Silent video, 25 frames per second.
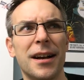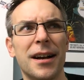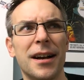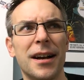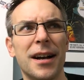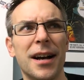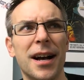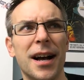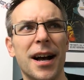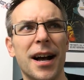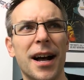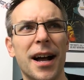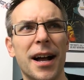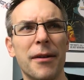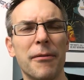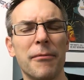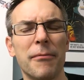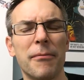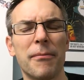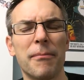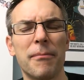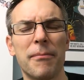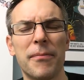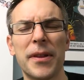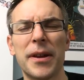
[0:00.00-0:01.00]

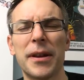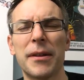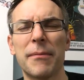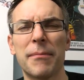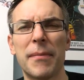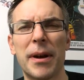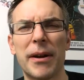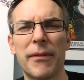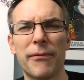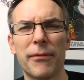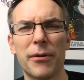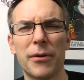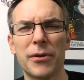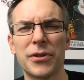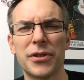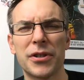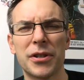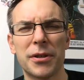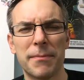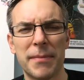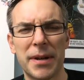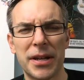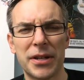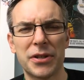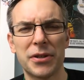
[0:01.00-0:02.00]
I think my
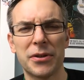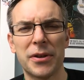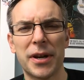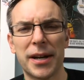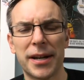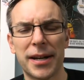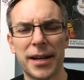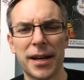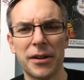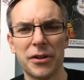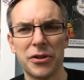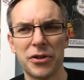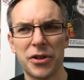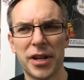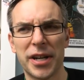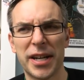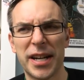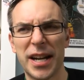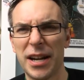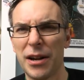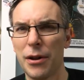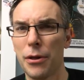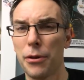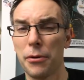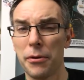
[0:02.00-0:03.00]
first semester at college, I
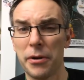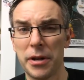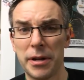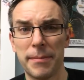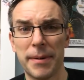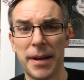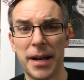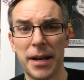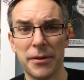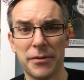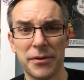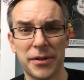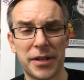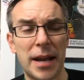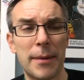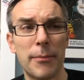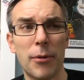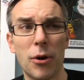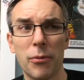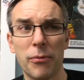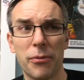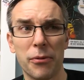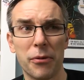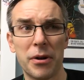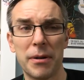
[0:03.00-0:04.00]
gained 30 pounds,
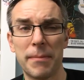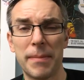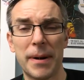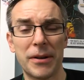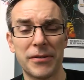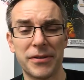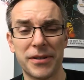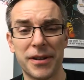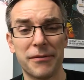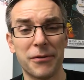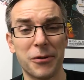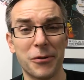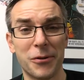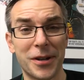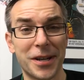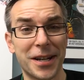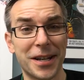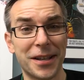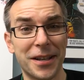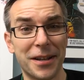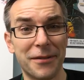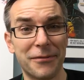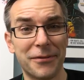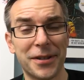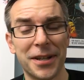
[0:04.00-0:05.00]
came home 30 pounds heavier
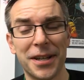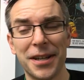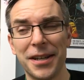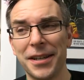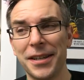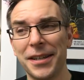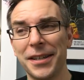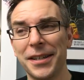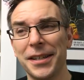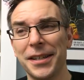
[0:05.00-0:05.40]
than I left.